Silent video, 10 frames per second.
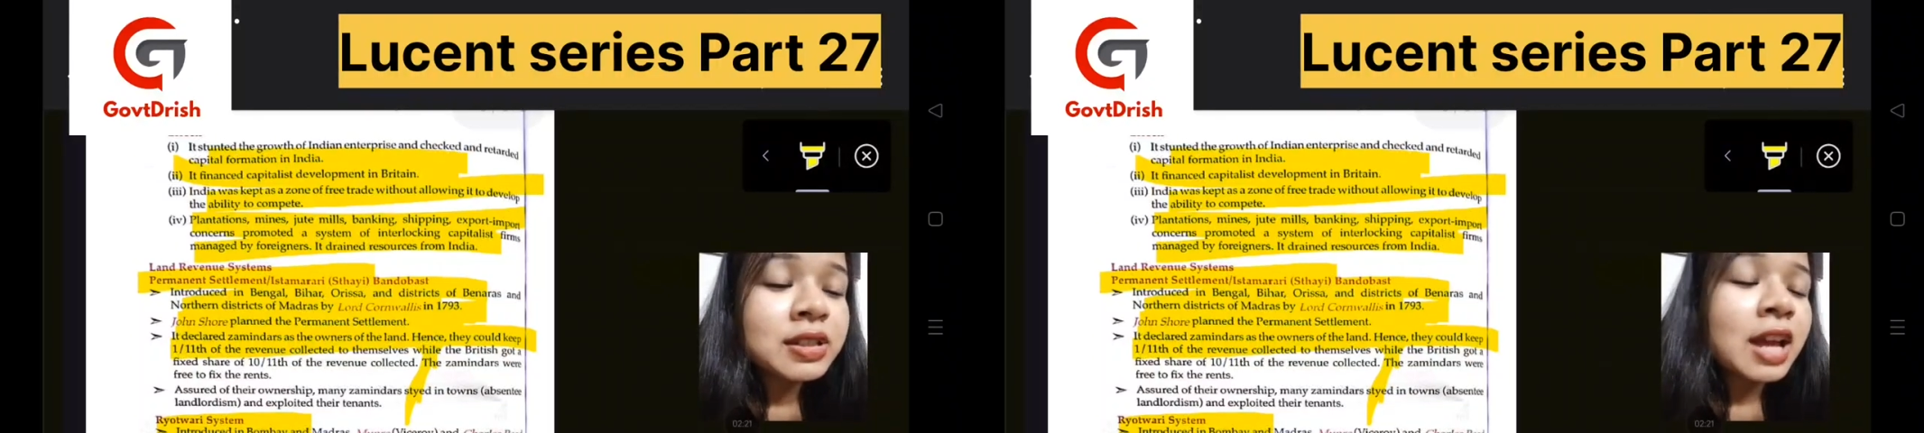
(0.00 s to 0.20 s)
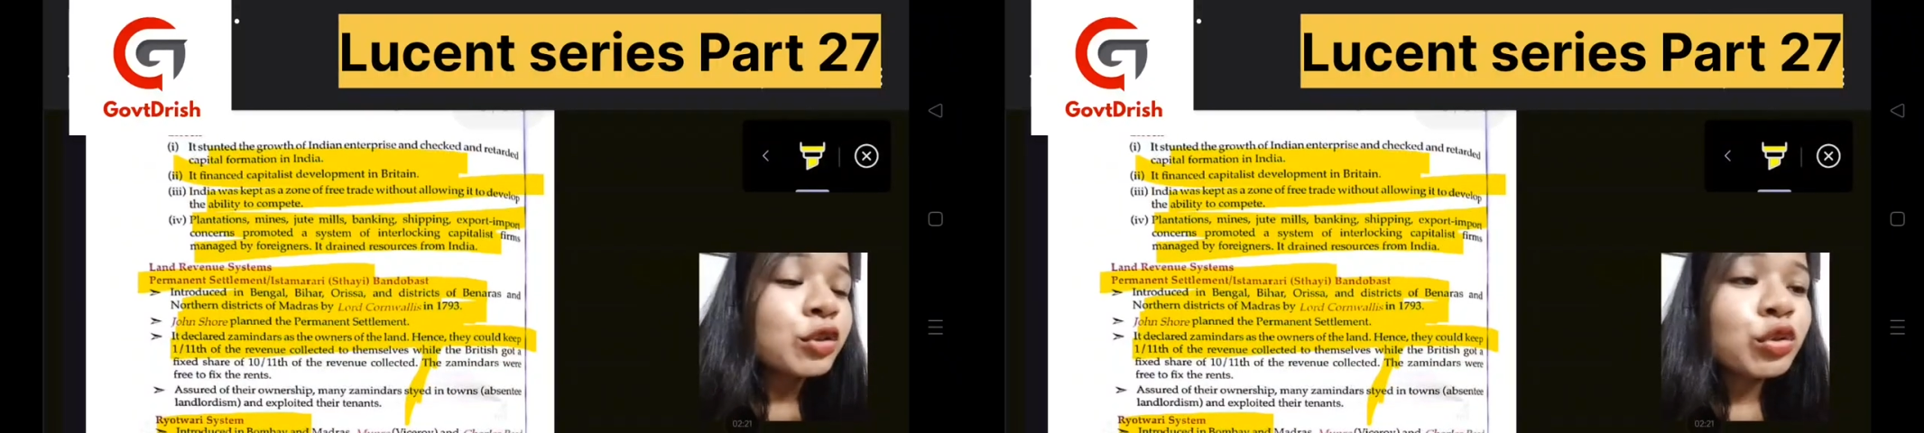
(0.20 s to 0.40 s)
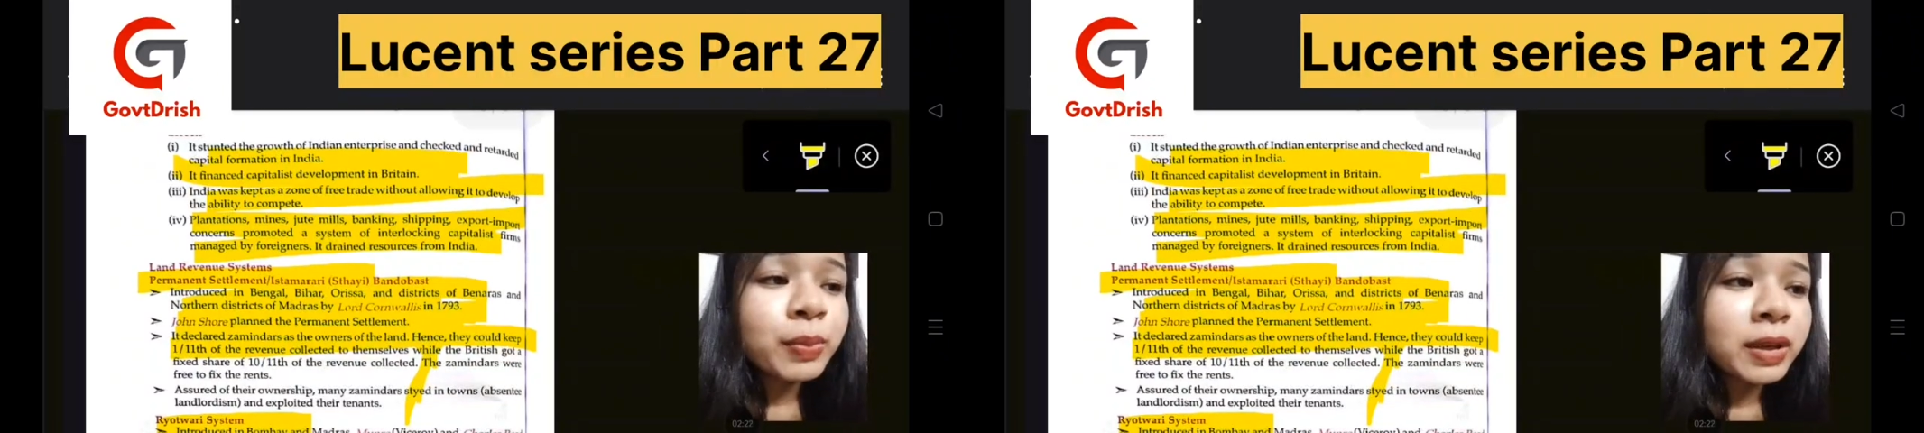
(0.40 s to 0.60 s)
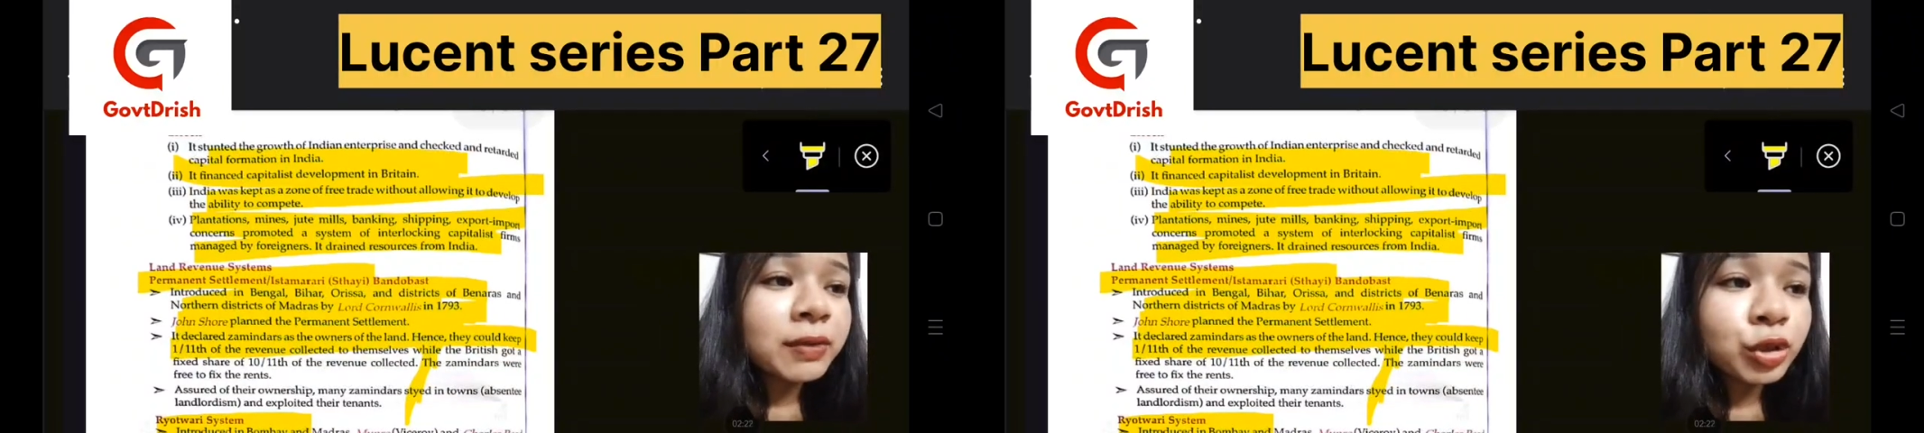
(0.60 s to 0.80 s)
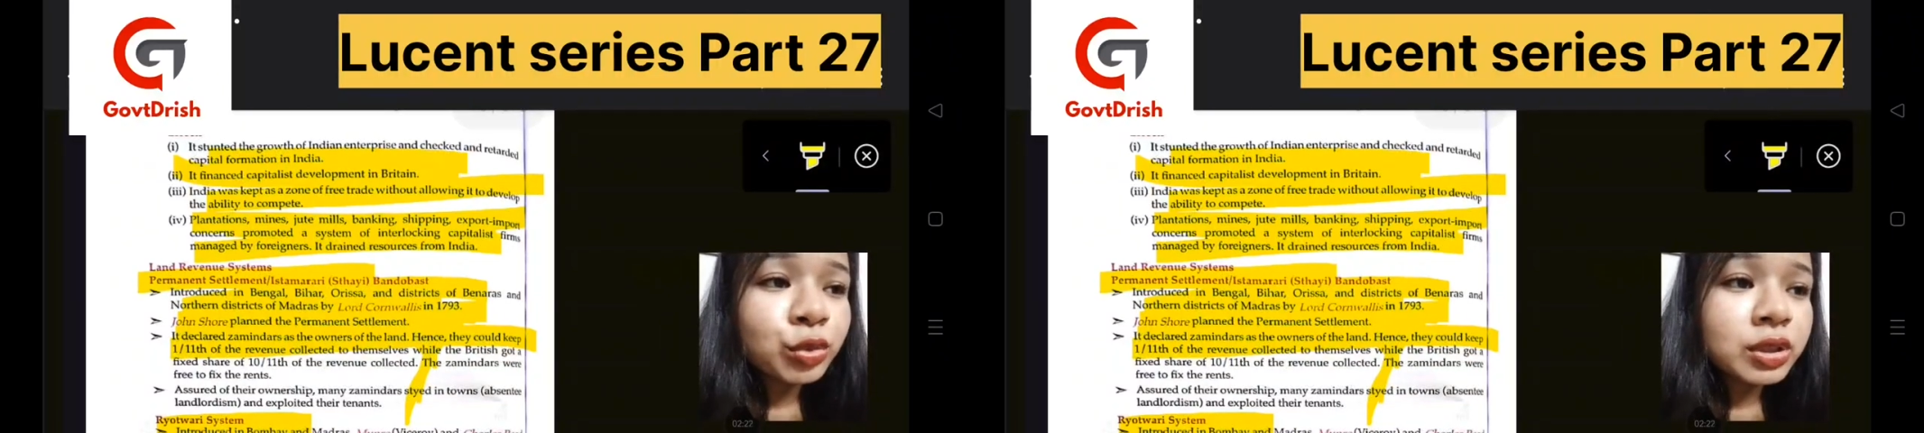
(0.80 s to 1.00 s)
to pay
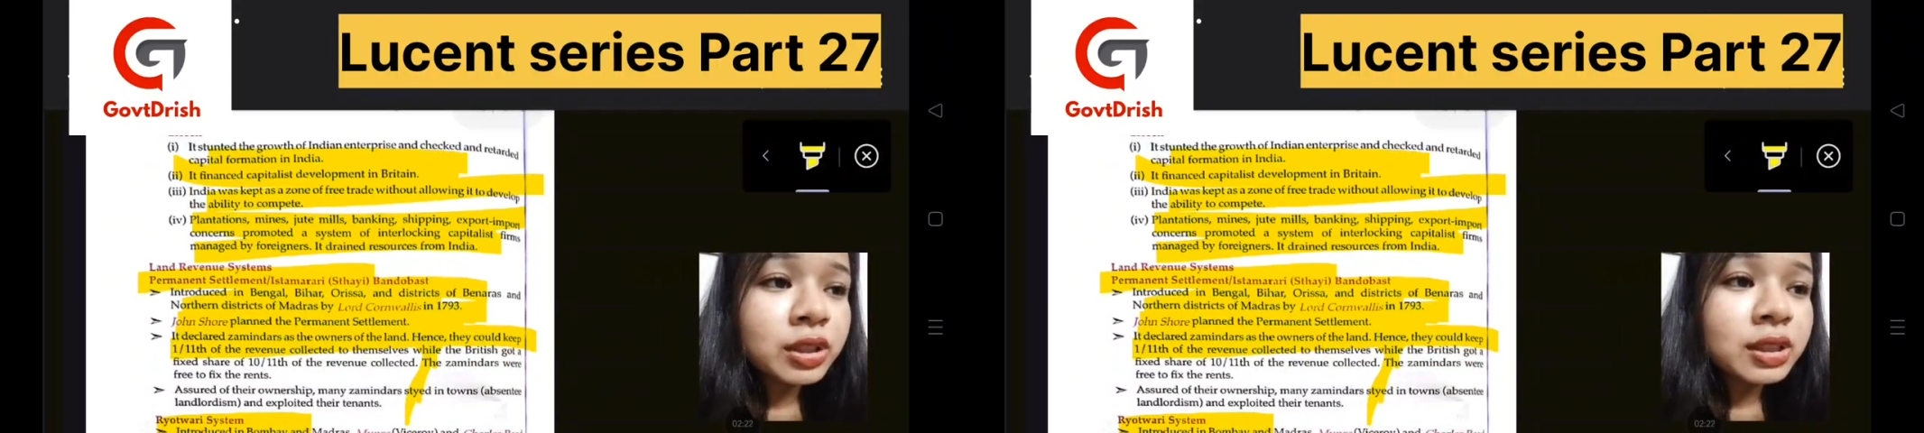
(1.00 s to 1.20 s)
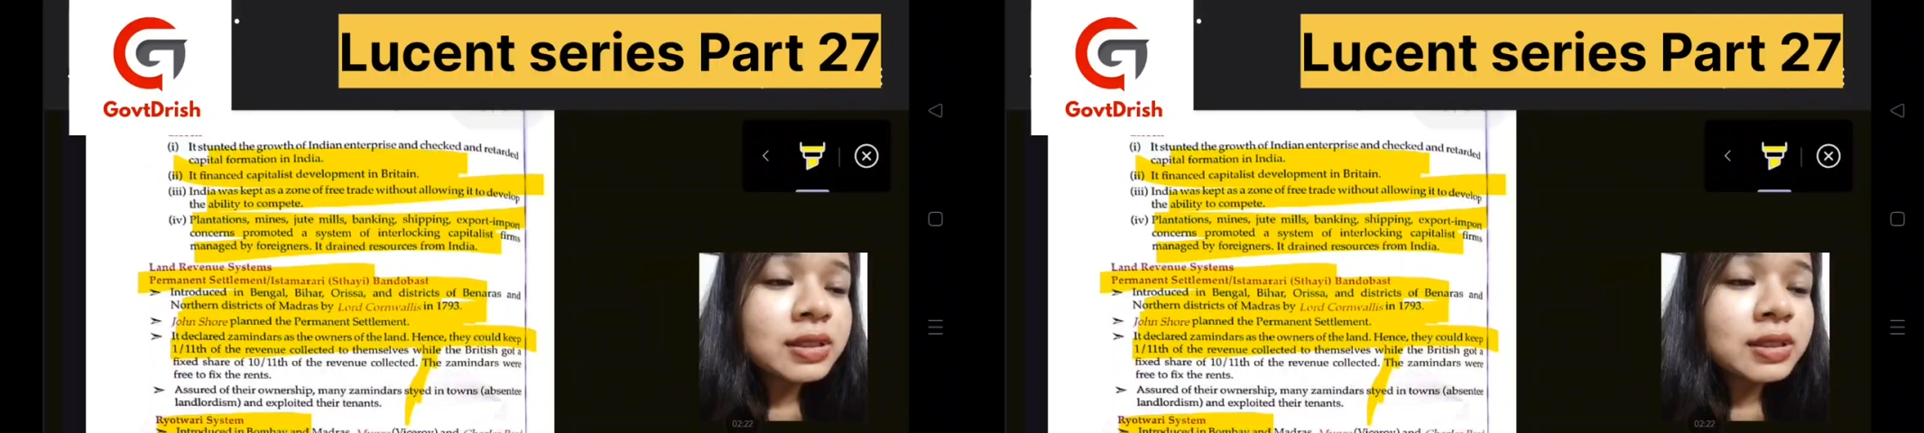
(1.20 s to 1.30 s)
duties,